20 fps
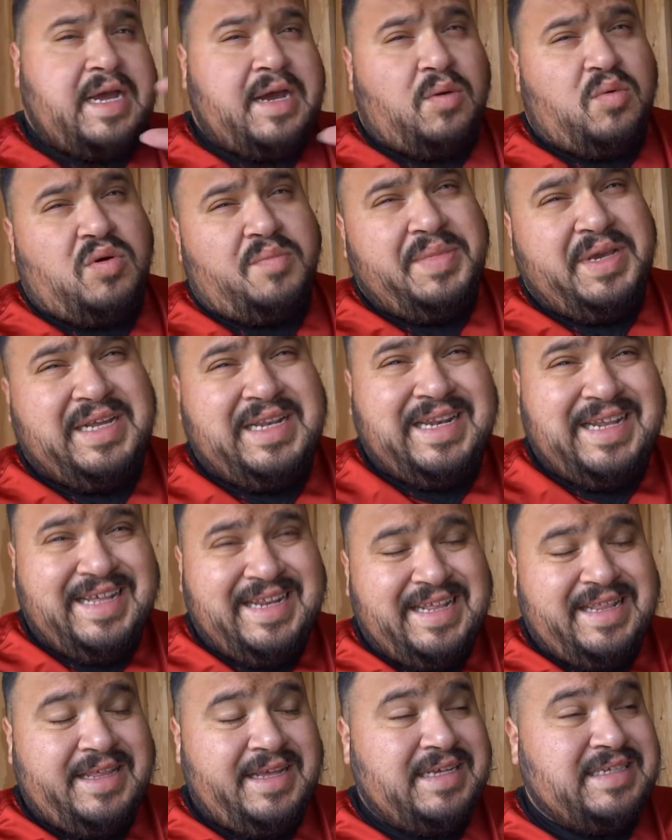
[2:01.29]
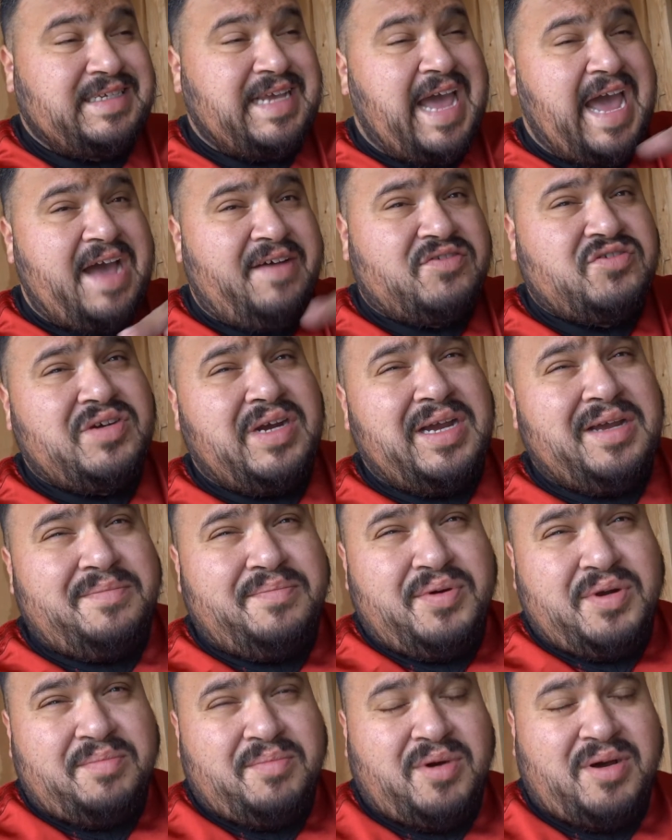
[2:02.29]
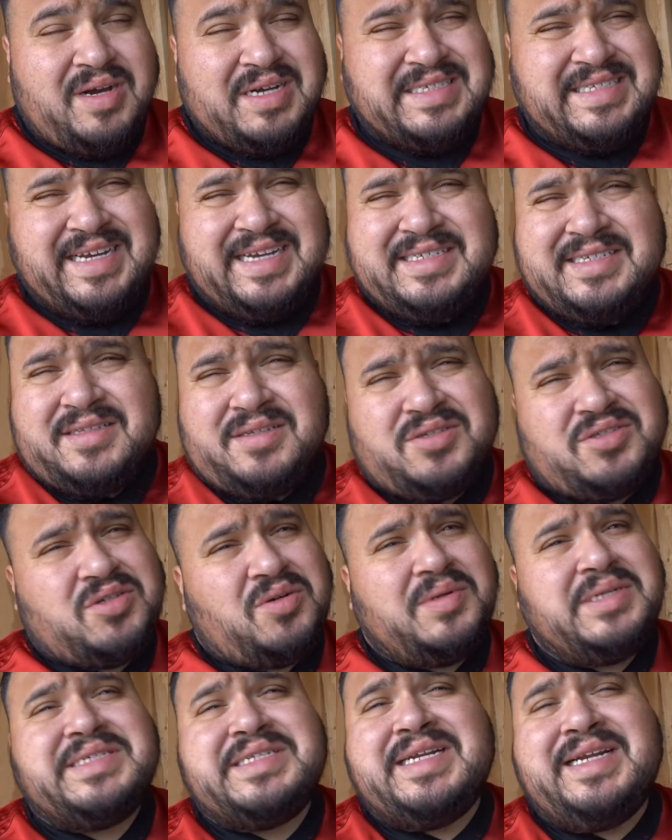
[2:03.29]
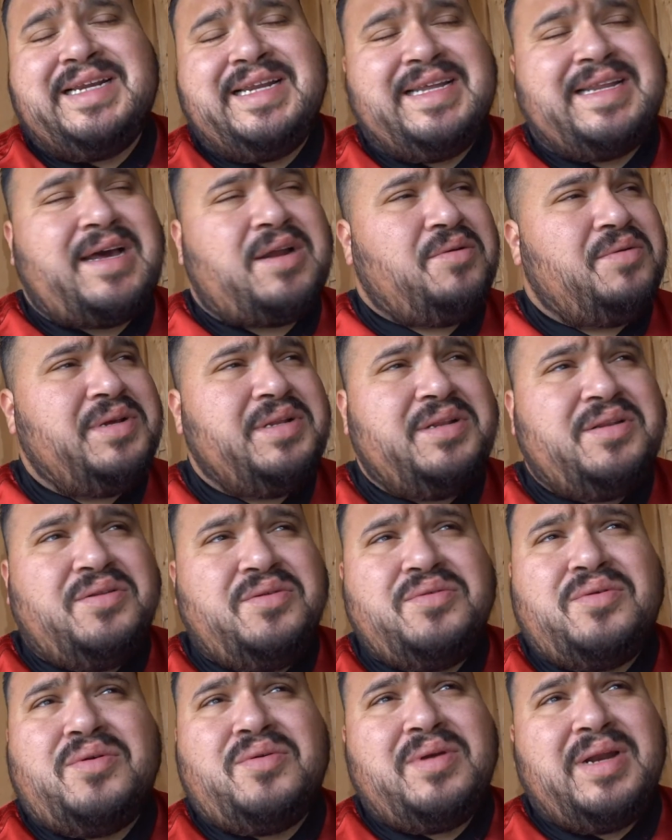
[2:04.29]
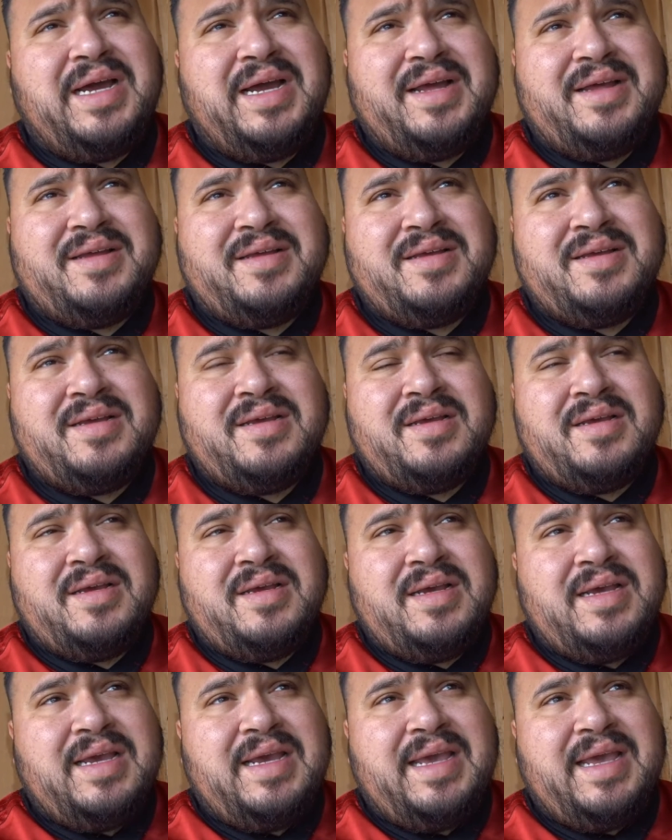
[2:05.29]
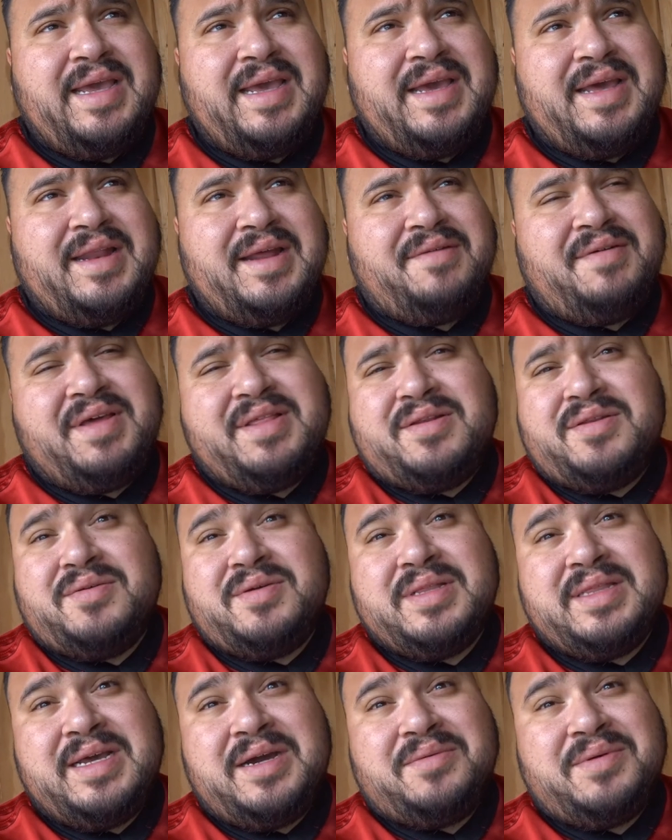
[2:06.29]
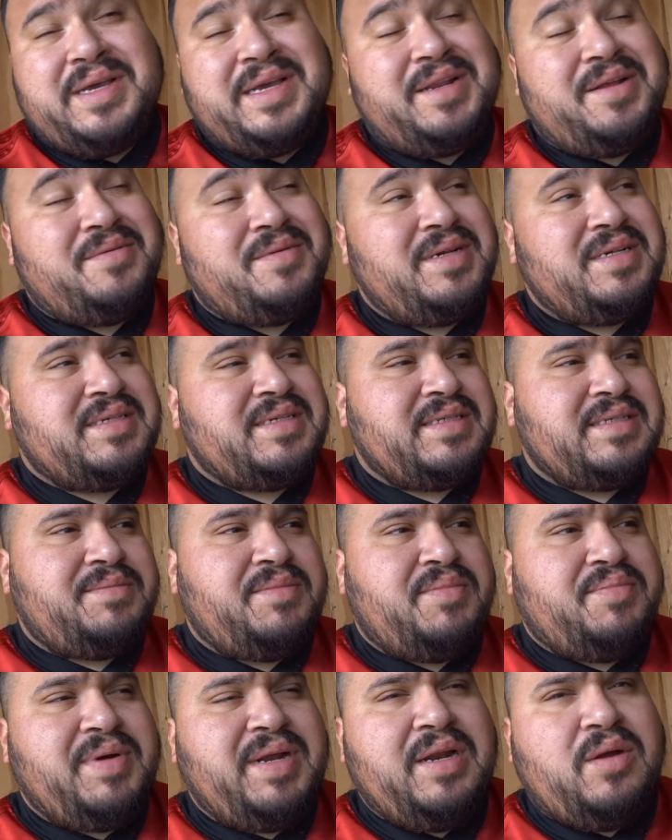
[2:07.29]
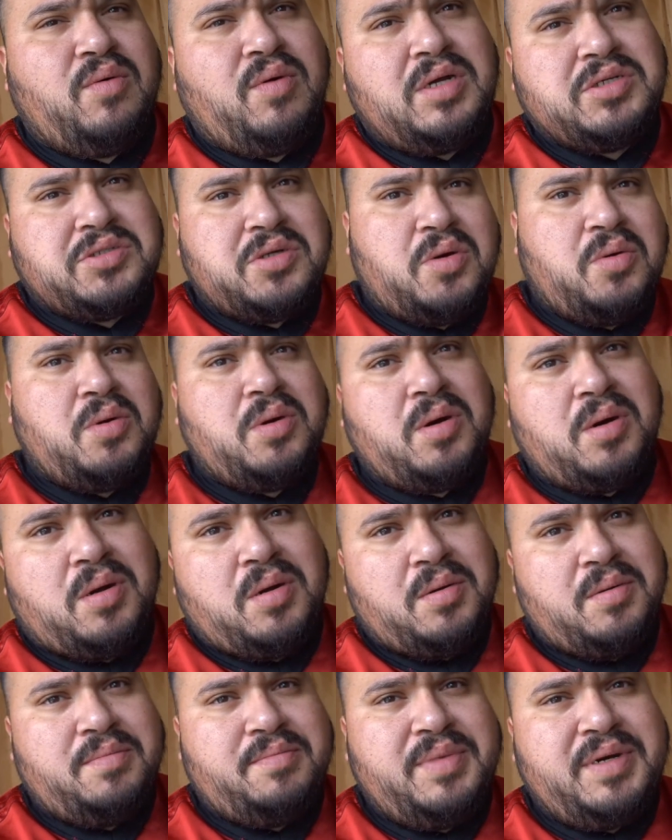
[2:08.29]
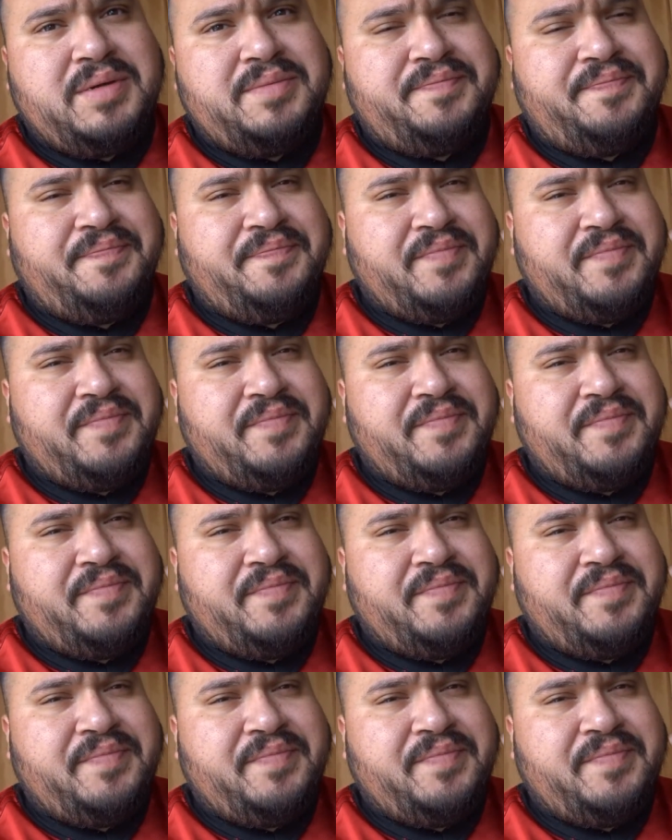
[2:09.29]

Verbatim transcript: Now we'll be cleaning these after I put them on, because like I said, they're so easy to clean. I don't really do a whole lot, and I'd rather do it that way anyways, because I'm gonna probably wash the whole car. But